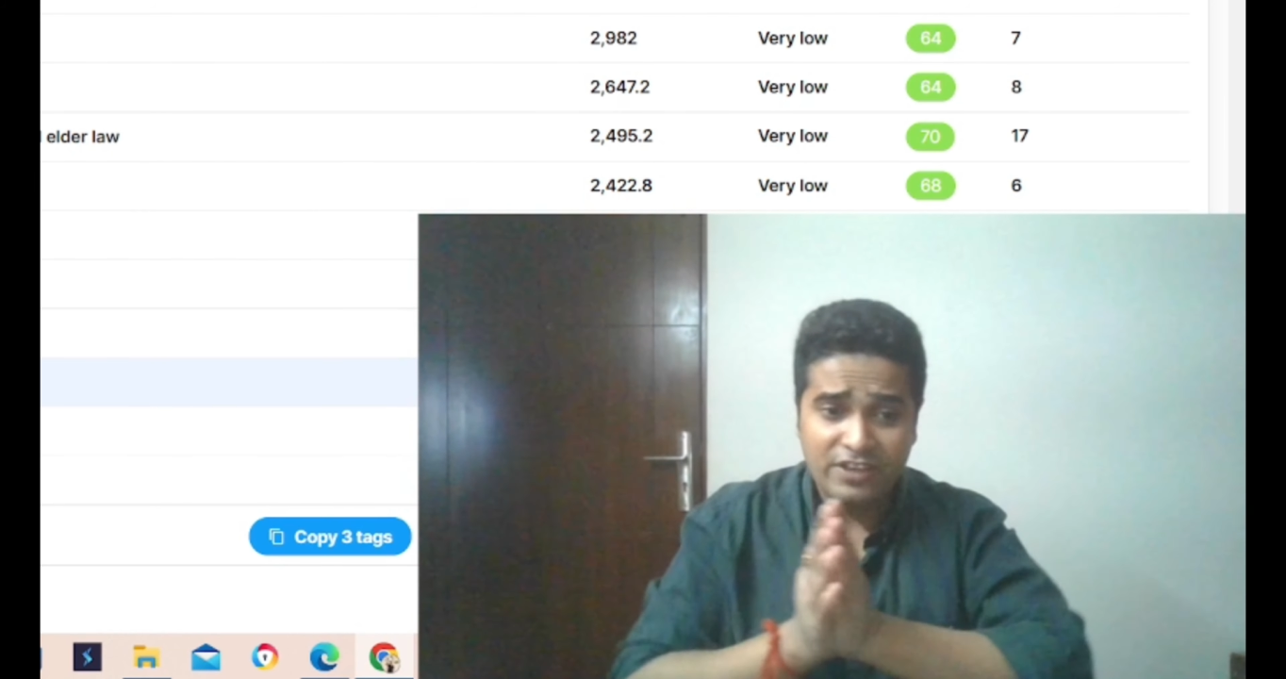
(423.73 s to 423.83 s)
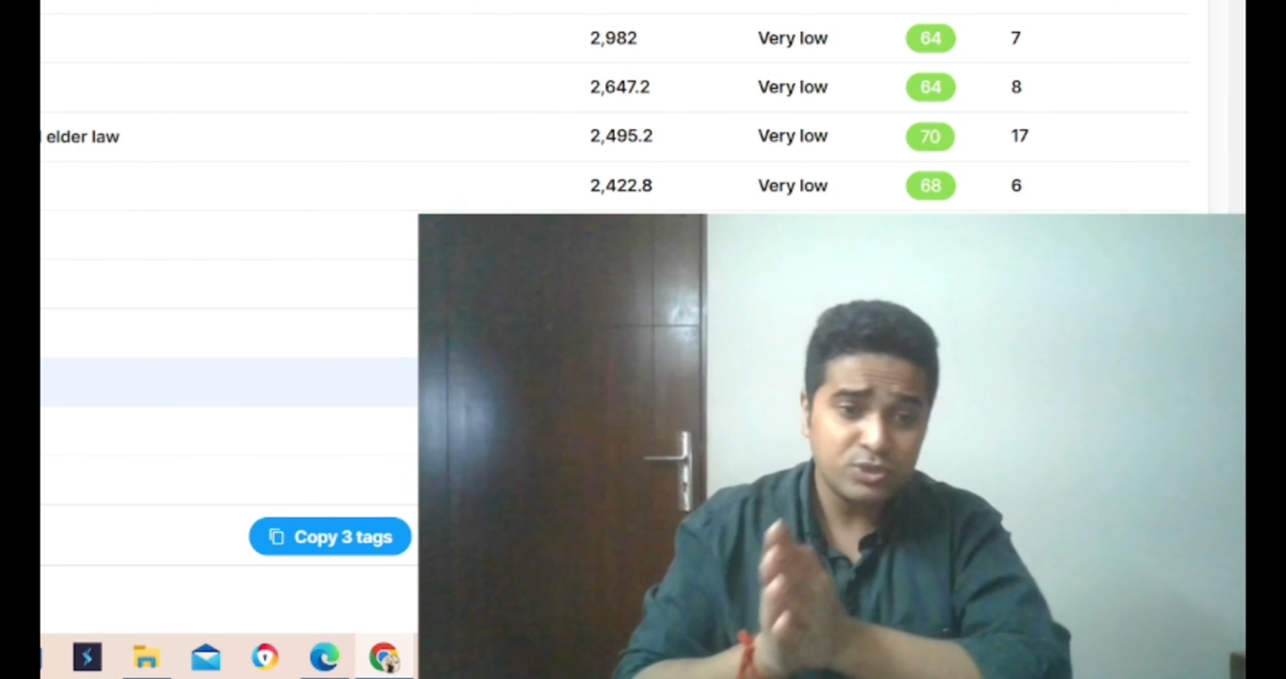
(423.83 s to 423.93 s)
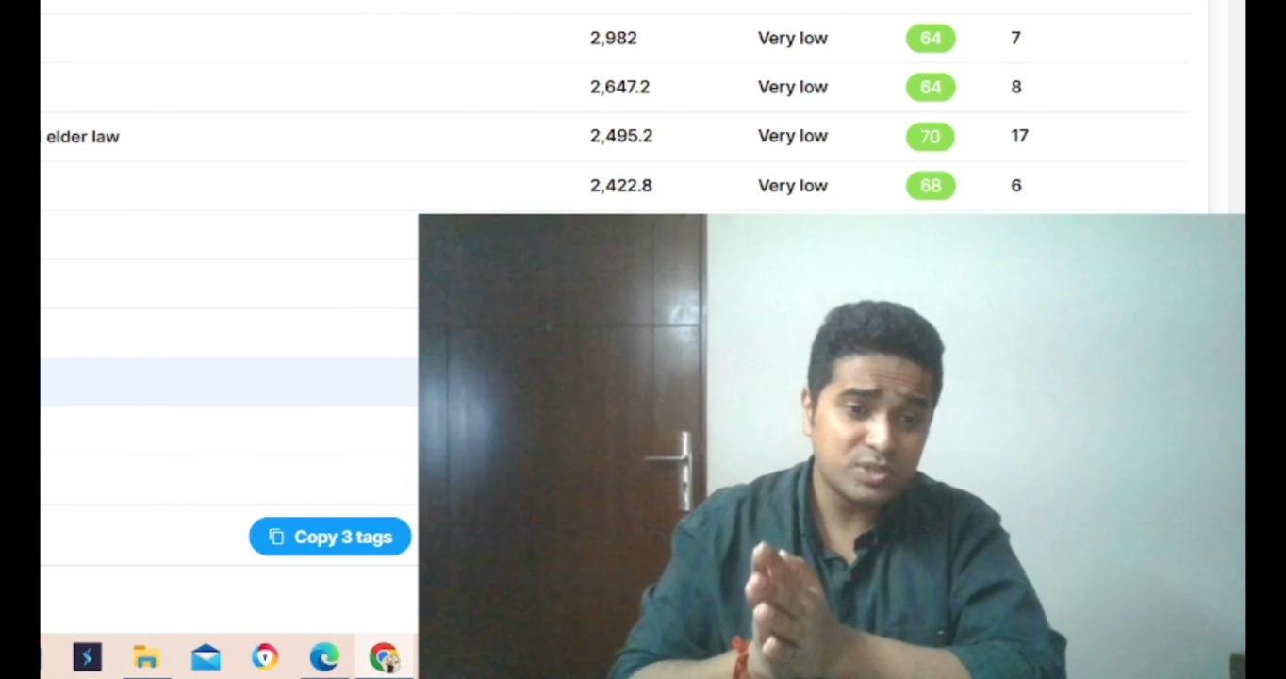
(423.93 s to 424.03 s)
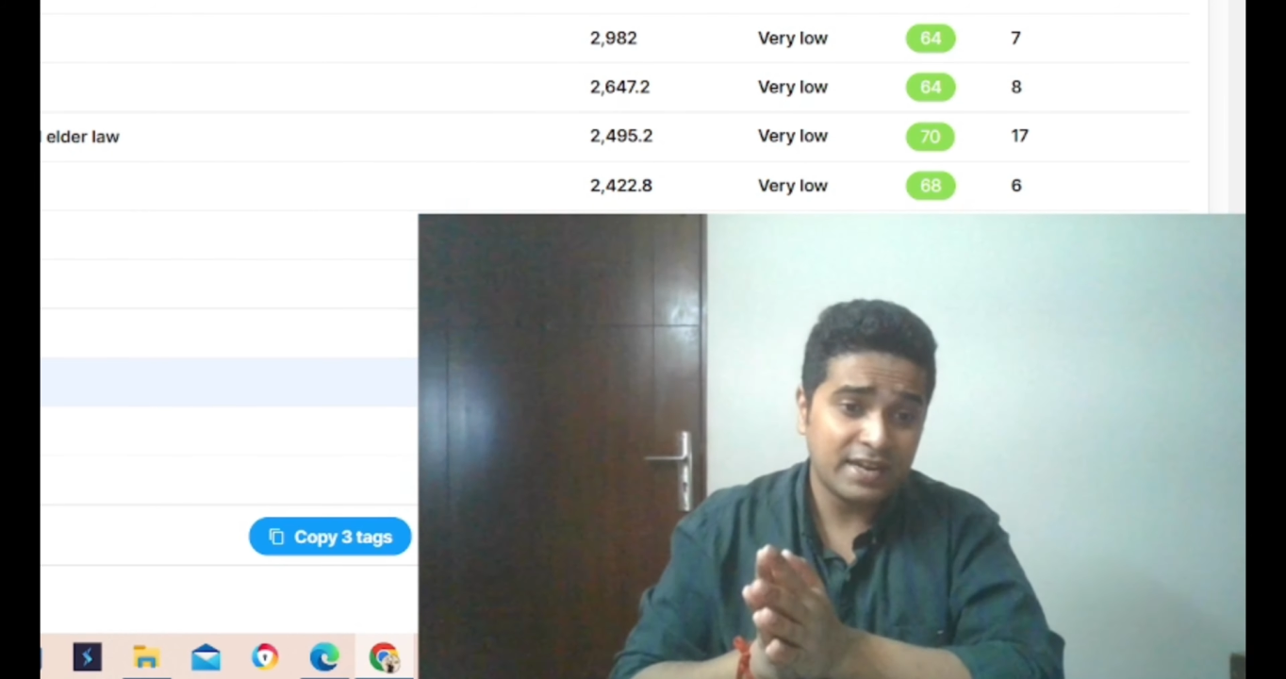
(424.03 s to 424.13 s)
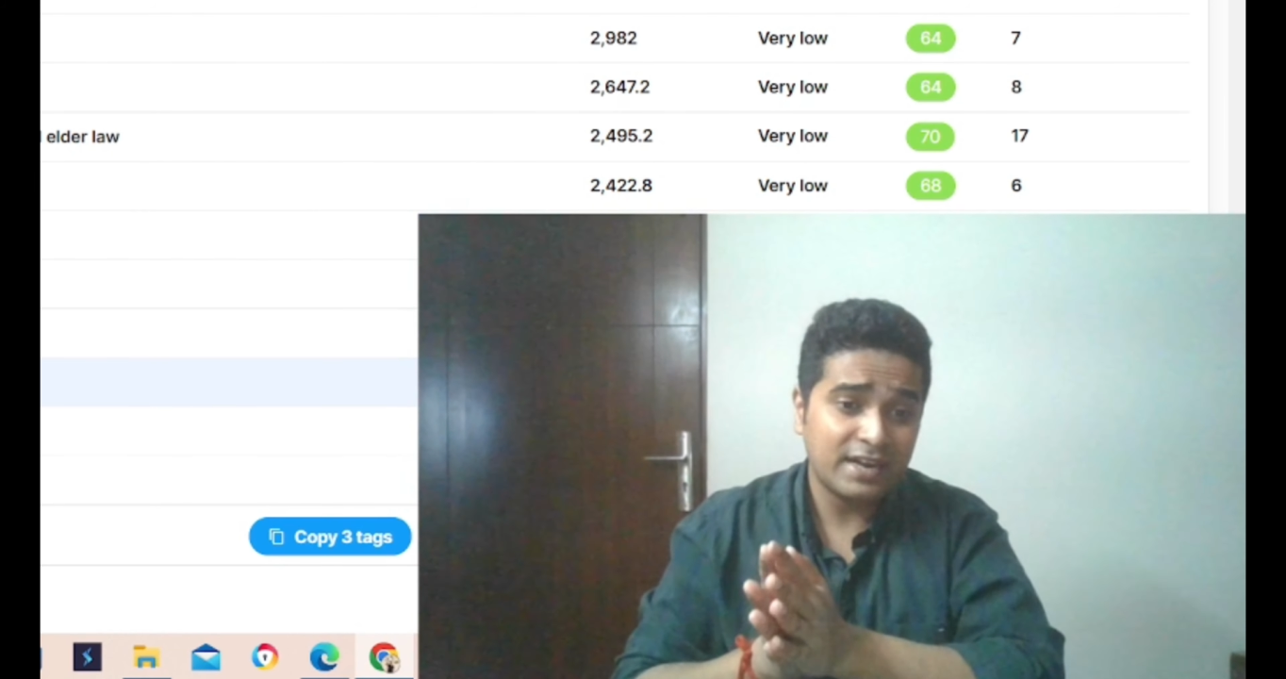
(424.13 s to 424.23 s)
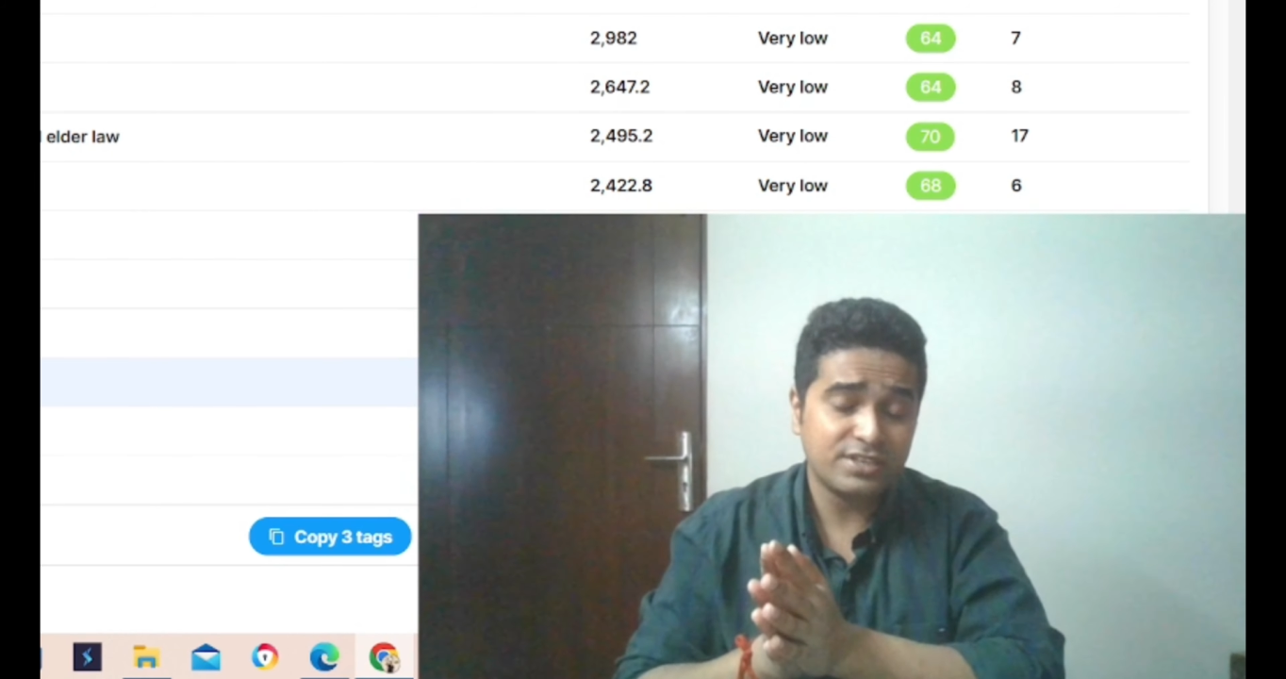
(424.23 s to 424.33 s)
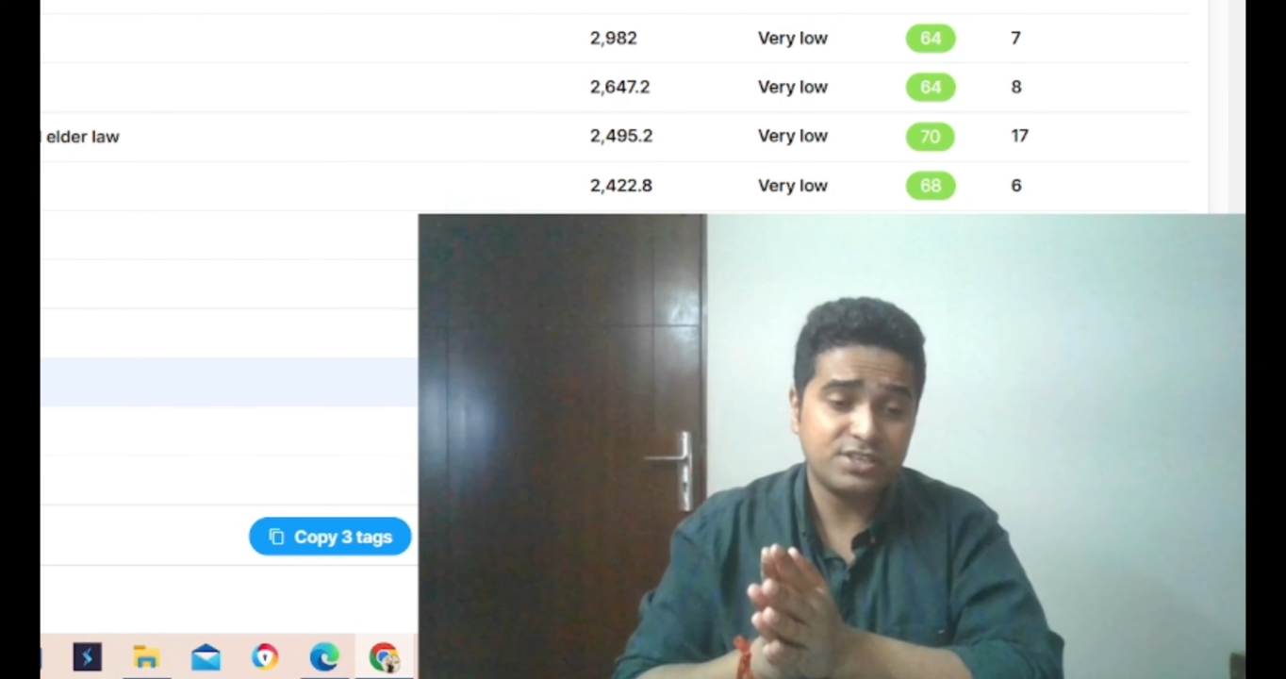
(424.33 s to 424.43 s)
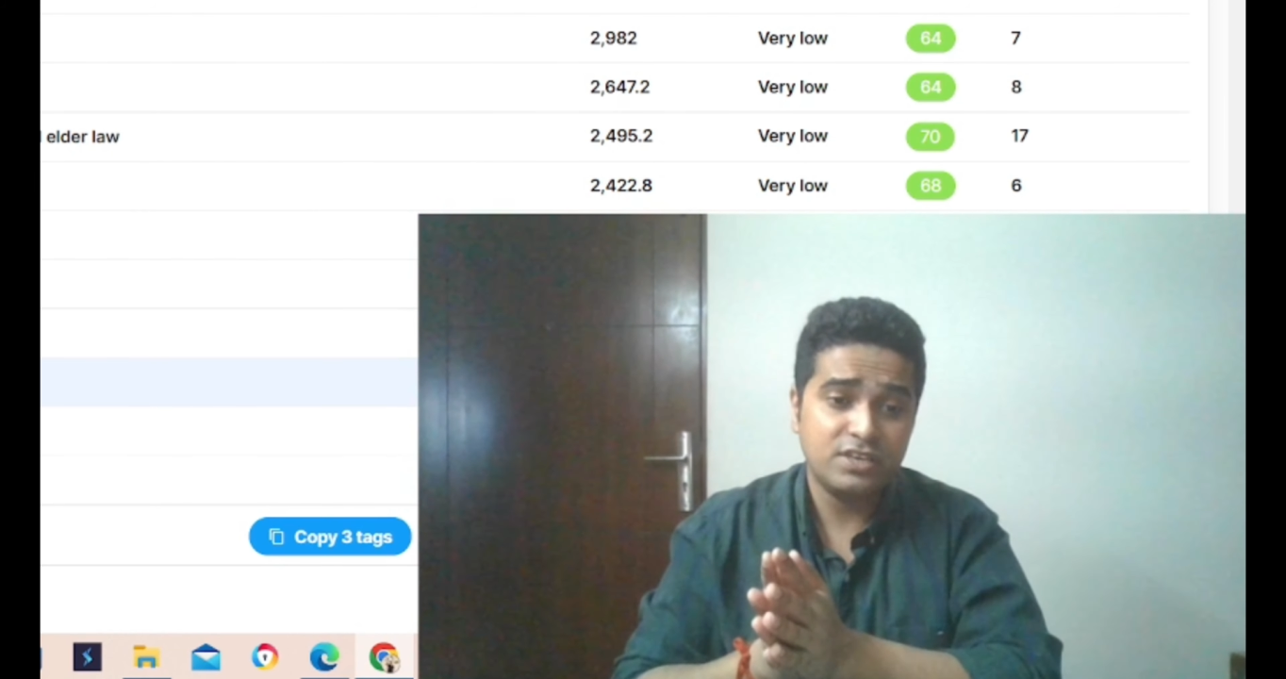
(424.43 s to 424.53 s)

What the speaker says: when you select